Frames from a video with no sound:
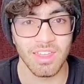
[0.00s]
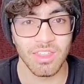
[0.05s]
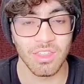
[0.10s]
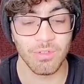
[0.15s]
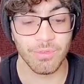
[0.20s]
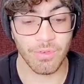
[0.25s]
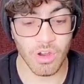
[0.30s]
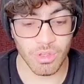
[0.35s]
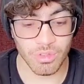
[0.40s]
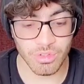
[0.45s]
The
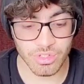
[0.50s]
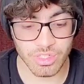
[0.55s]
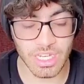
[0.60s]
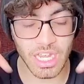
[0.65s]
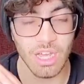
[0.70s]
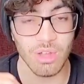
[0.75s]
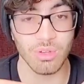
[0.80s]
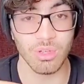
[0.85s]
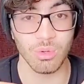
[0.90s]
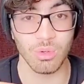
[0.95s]
farther
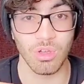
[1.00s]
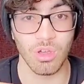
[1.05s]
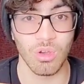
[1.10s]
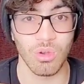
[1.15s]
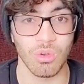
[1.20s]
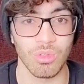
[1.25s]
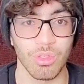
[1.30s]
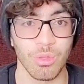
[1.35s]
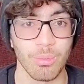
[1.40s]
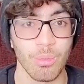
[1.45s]
down you
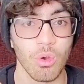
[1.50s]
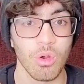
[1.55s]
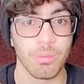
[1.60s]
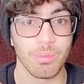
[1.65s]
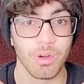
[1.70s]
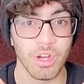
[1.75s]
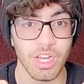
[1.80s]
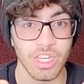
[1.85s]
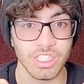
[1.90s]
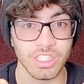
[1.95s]
go, the more
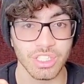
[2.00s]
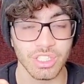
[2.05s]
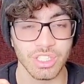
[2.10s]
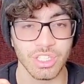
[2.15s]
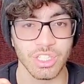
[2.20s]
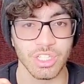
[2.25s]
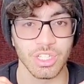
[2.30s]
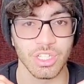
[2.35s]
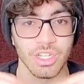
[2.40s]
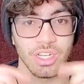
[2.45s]

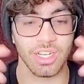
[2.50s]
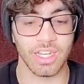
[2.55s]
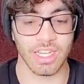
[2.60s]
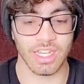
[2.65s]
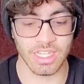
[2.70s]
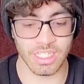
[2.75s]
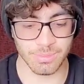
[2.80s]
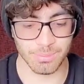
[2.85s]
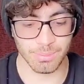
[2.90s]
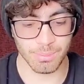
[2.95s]
pressure
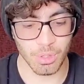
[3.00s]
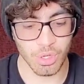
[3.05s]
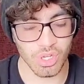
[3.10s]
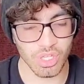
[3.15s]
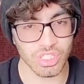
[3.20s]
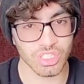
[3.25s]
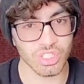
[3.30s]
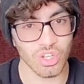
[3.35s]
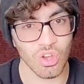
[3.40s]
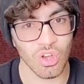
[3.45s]
is
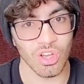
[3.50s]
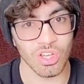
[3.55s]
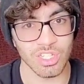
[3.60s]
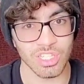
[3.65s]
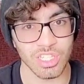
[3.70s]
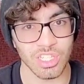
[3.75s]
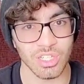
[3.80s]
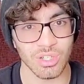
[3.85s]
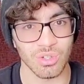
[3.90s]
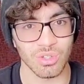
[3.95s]
pushed
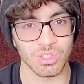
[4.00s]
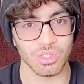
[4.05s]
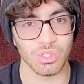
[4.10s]
onto you.